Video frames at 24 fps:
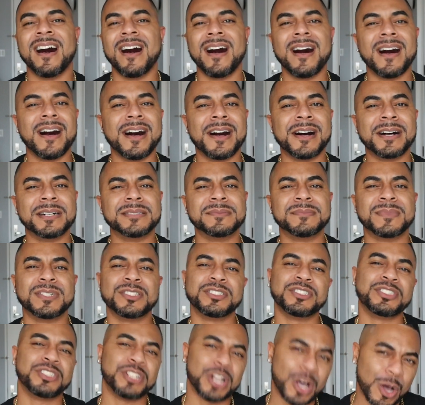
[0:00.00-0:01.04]

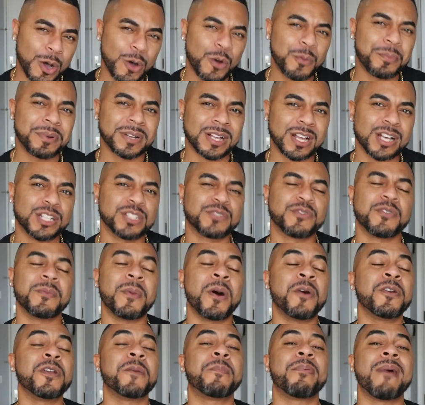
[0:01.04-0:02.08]
No, because
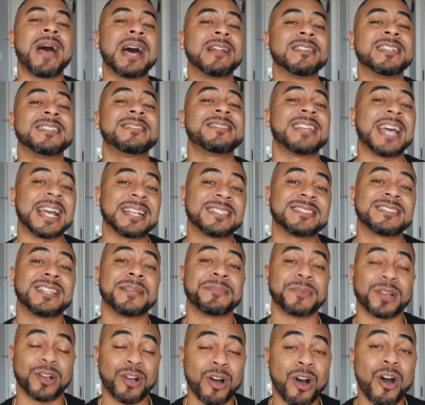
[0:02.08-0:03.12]
Ramona probably texted
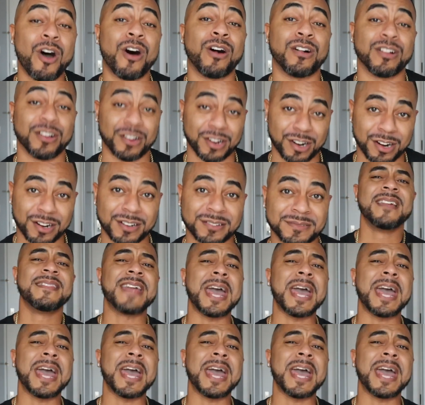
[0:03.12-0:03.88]
him to call her.